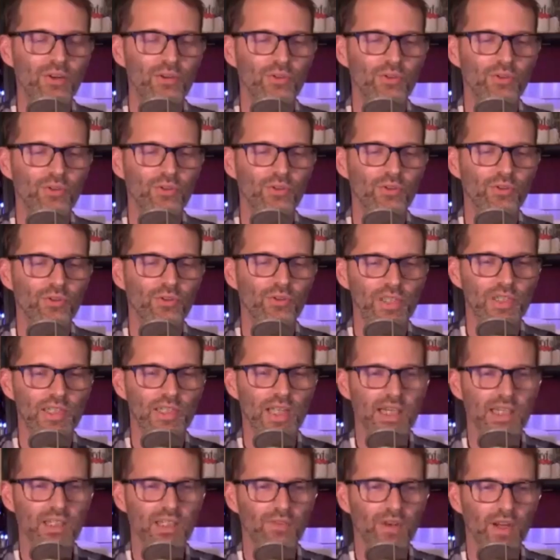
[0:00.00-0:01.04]
that this
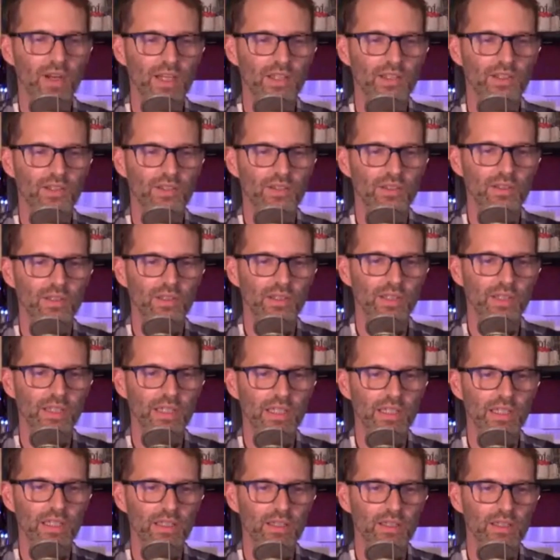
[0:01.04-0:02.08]
satisfies
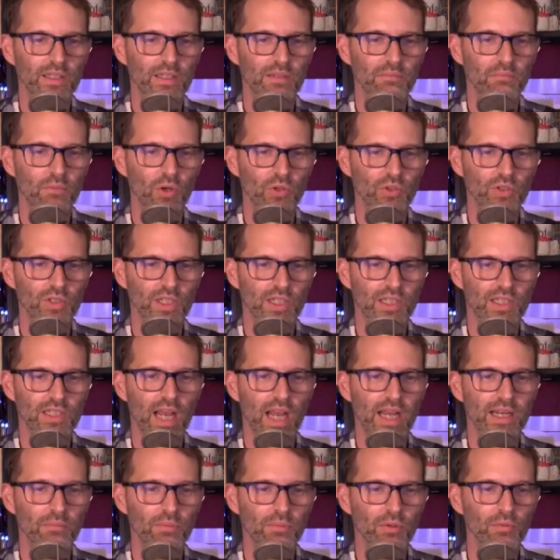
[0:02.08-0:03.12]
the the most
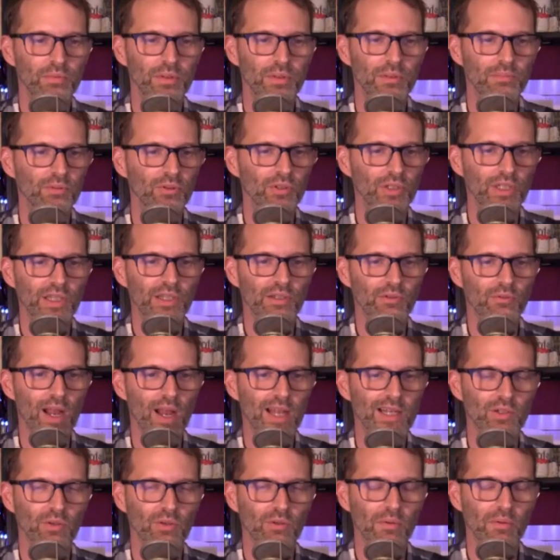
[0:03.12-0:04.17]
excitable people in the right
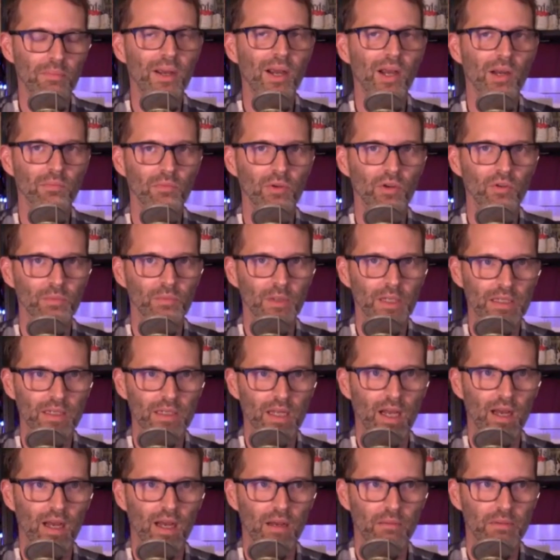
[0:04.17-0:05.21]
to repair movement
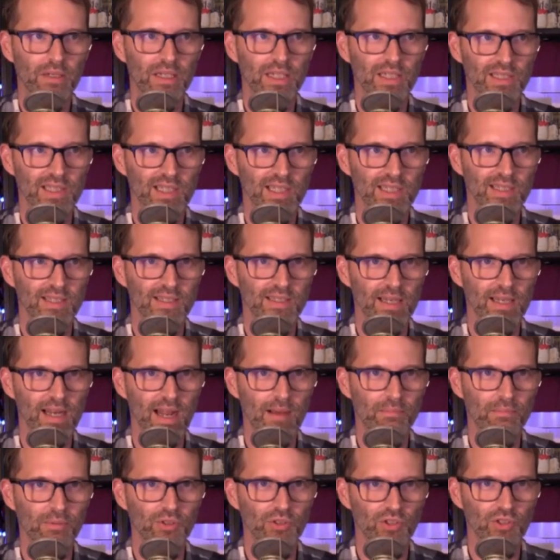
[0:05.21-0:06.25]
uh, because this is an
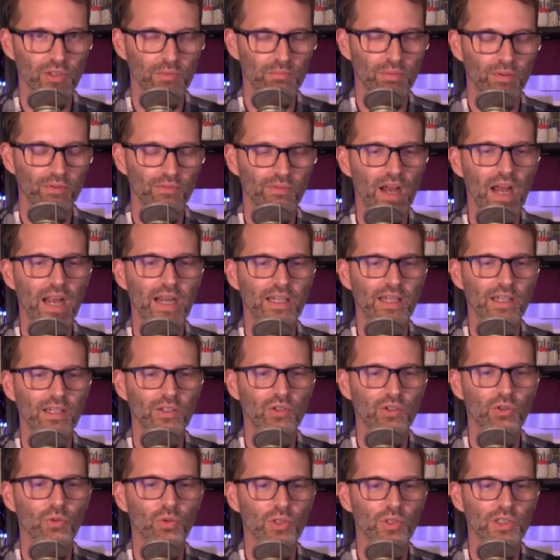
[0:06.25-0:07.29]
Apple just providing
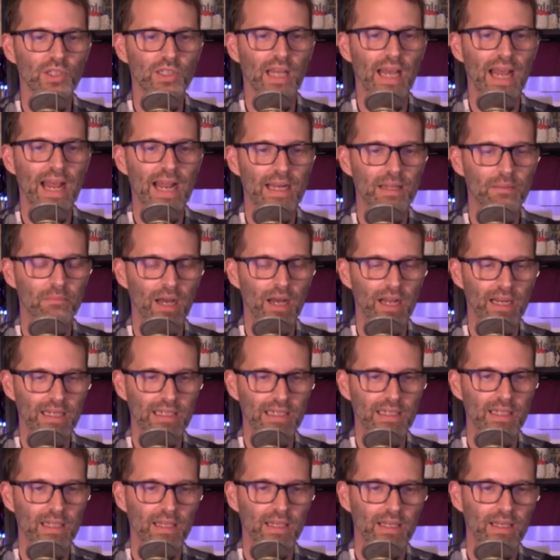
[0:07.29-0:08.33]
tools to anybody.
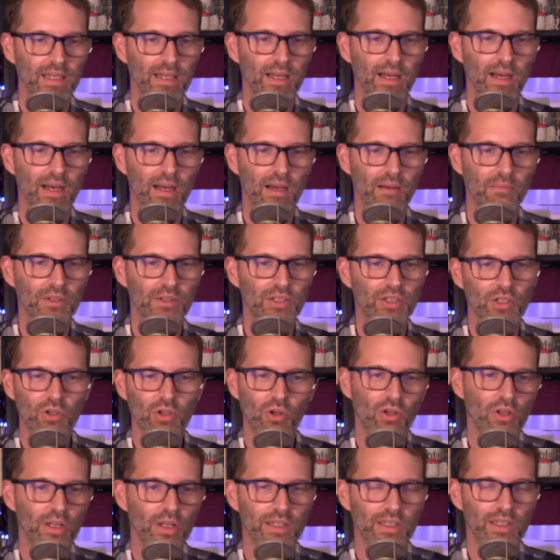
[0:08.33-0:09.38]
Uh, but
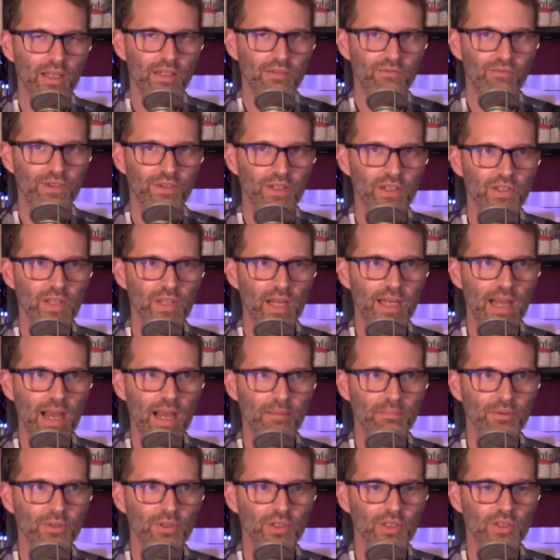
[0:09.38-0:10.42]
Nicole, it, it, feels like
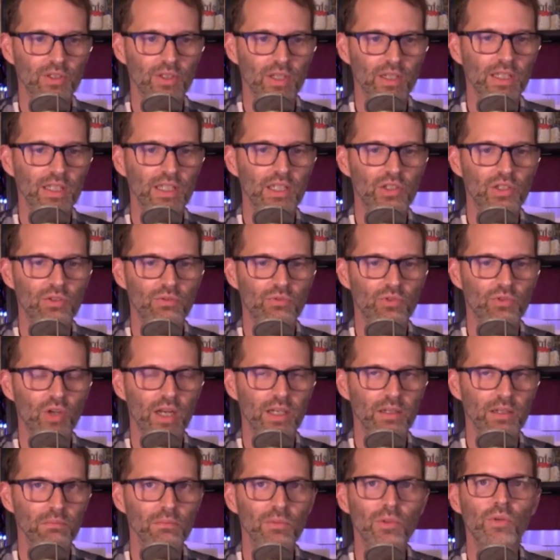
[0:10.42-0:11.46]
Apple is at least trying to
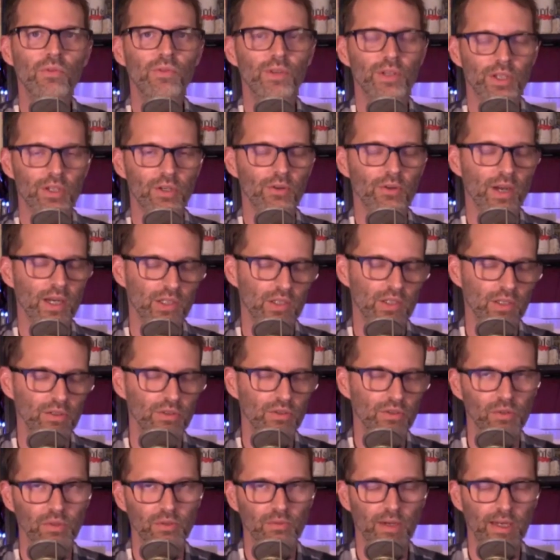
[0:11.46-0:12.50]
move in the direction of
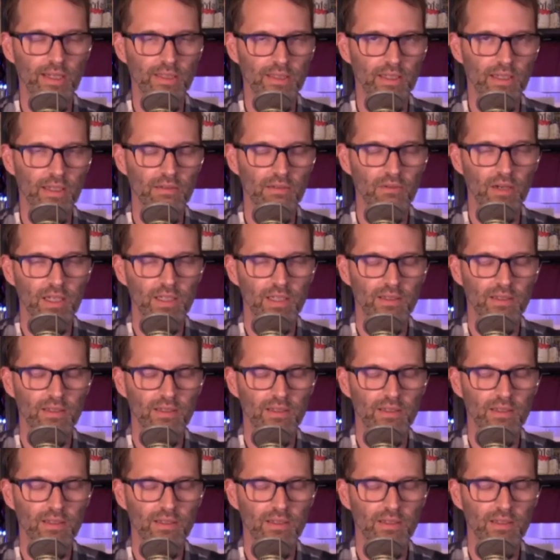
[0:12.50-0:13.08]
doing the right thing, right?